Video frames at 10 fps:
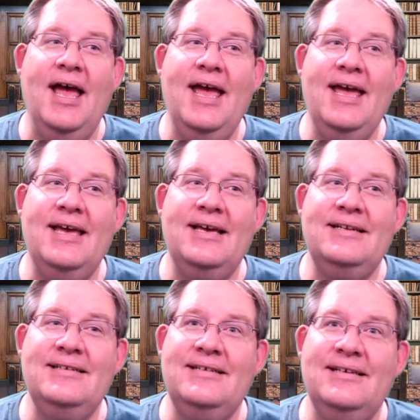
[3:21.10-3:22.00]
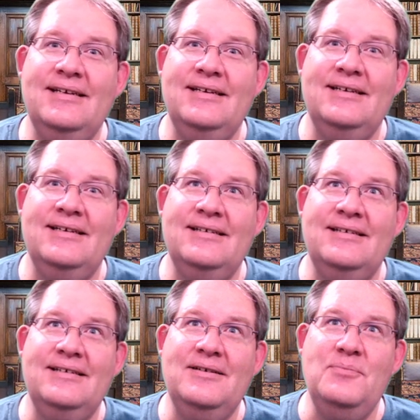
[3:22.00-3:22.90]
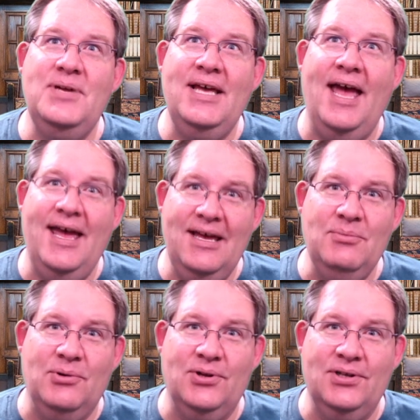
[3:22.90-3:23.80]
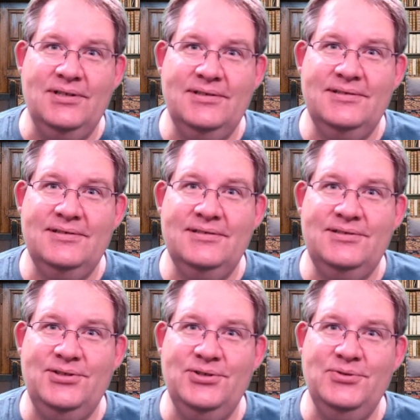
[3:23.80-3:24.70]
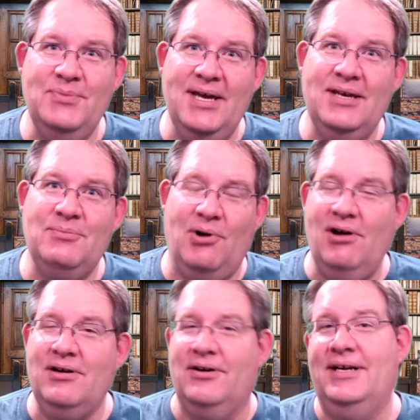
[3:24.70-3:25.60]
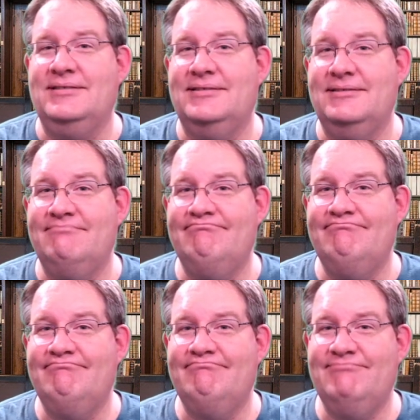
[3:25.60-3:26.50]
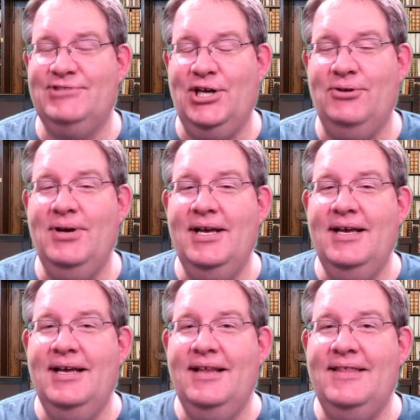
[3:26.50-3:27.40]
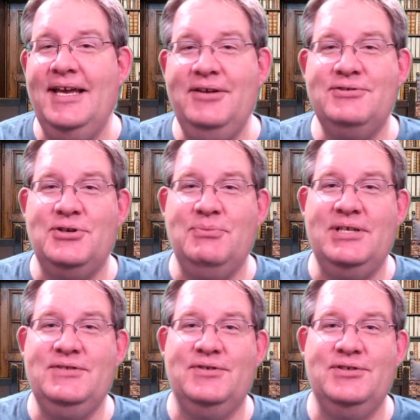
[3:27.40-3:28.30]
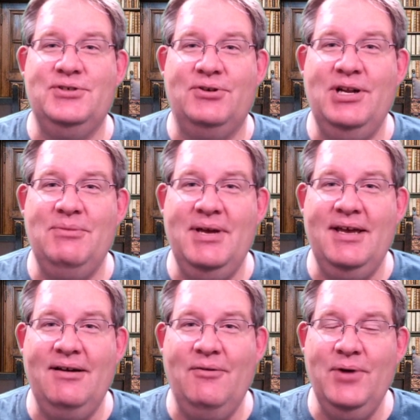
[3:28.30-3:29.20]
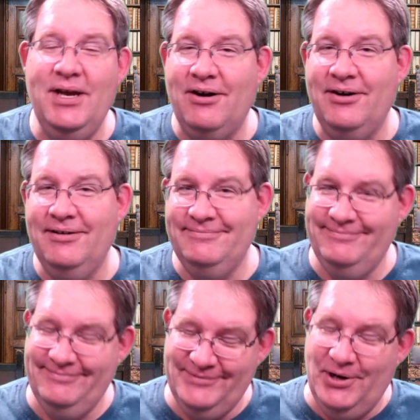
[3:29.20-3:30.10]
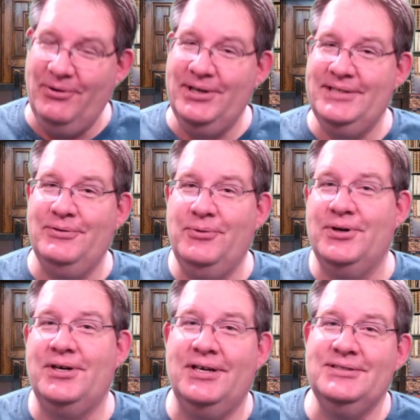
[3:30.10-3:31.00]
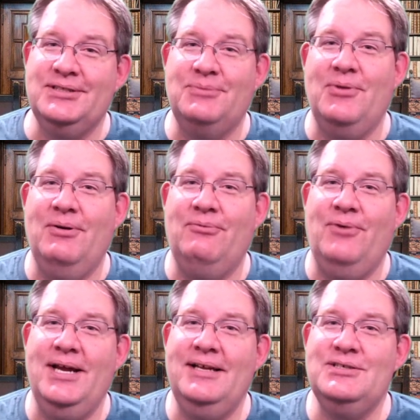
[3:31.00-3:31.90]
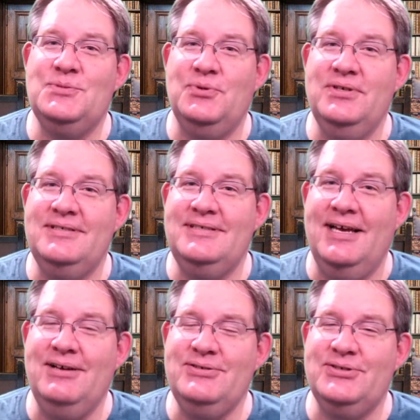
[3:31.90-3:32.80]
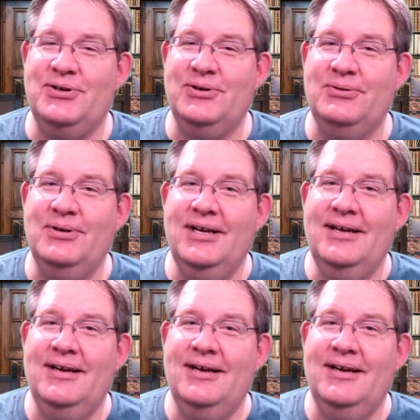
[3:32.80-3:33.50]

and be able to make progress. So, thank you so much for joining me. We are going to work on some writing sprints now, so